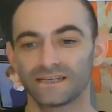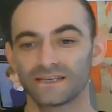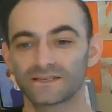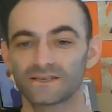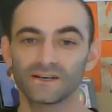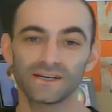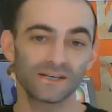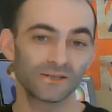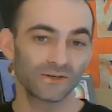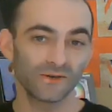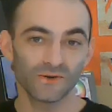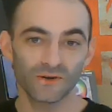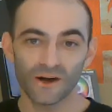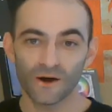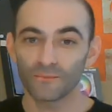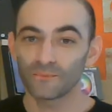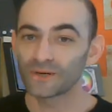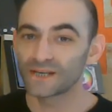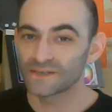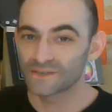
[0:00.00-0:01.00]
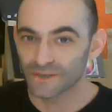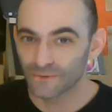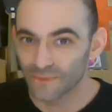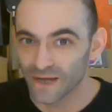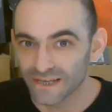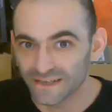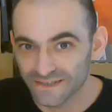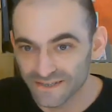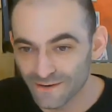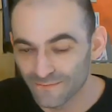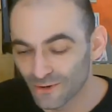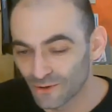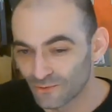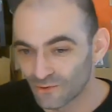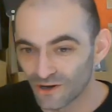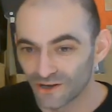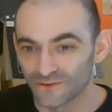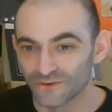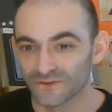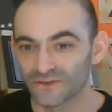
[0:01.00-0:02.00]
There's only two companies that make similar
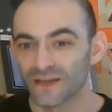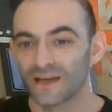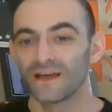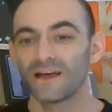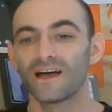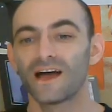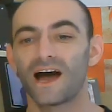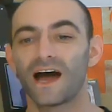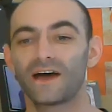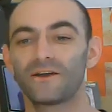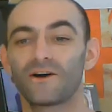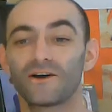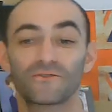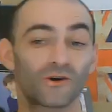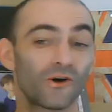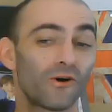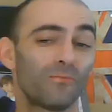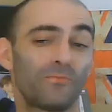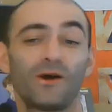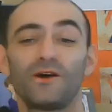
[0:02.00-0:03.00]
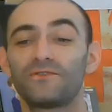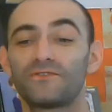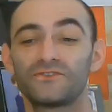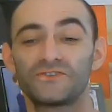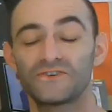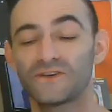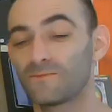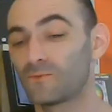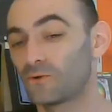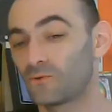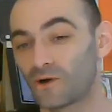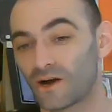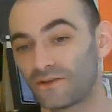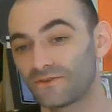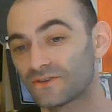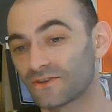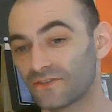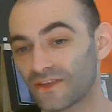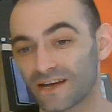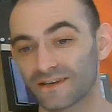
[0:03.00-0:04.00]
ones, and I've got both the similar
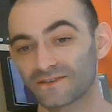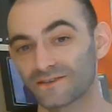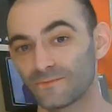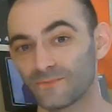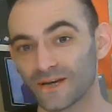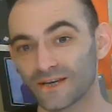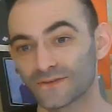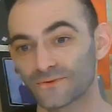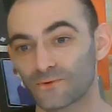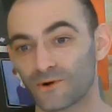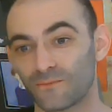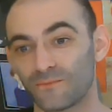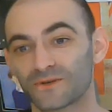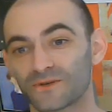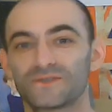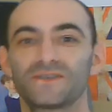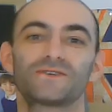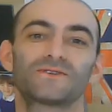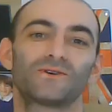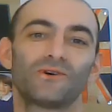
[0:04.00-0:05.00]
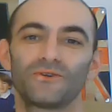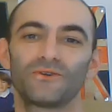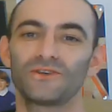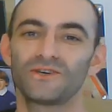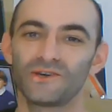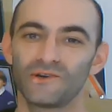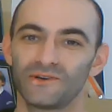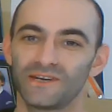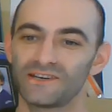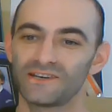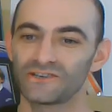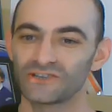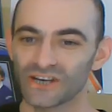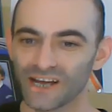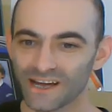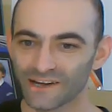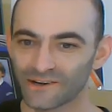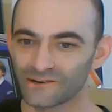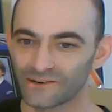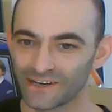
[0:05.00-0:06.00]
ones, and that's the best one because it's got the Union
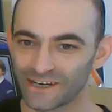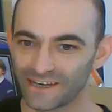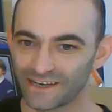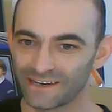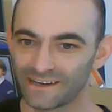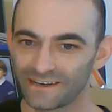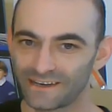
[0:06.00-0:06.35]
Jack on it.